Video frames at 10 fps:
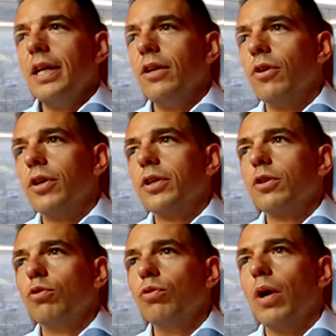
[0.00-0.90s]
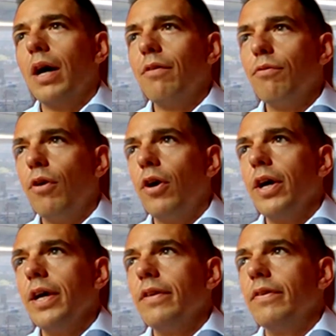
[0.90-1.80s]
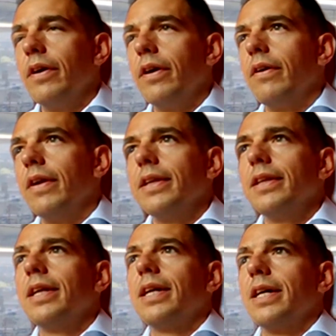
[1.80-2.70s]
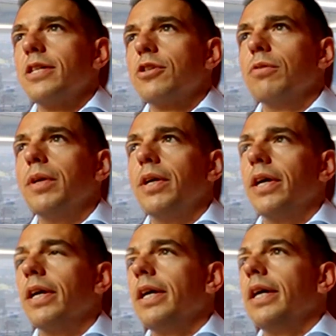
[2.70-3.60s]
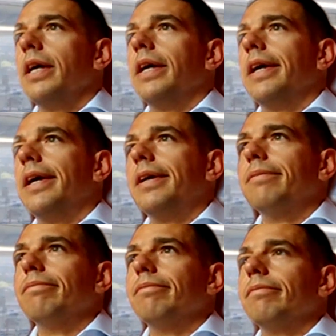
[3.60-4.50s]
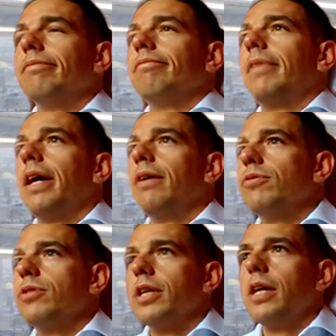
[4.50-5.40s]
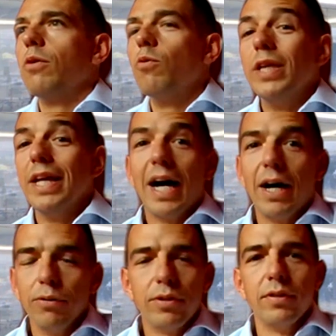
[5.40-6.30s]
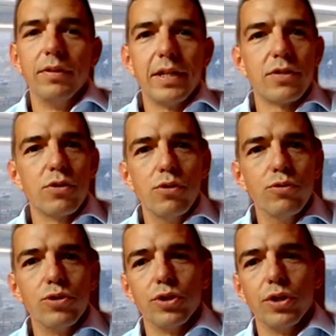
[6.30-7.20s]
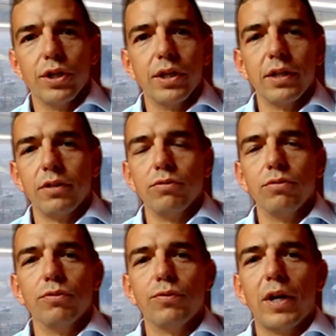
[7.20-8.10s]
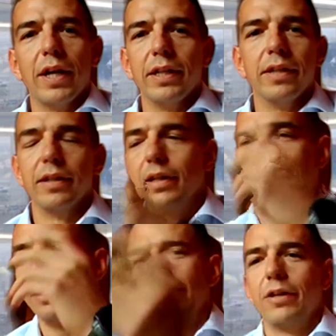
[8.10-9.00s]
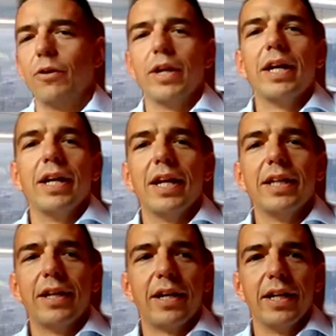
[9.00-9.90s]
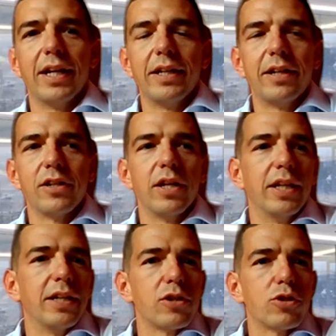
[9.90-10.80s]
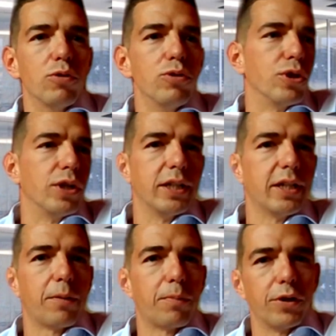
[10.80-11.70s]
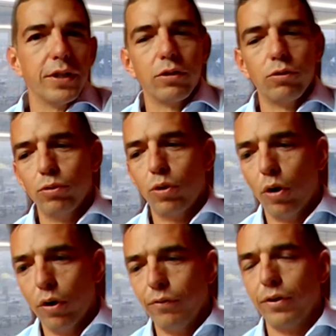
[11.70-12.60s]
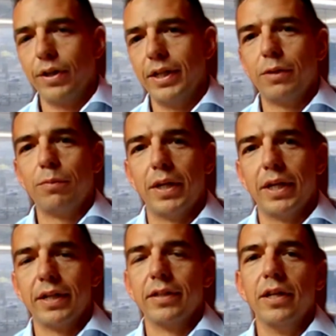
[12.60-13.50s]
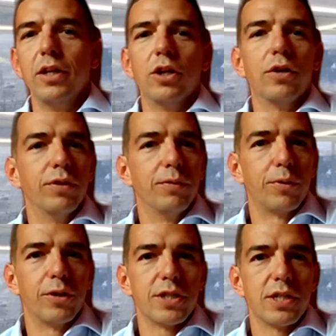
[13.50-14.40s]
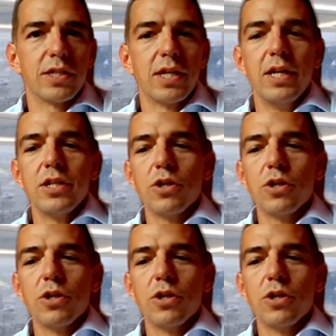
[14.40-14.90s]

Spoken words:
in order to avoid letting the customer, I would say, without that solution to find another solution, another product to cover that part of the process.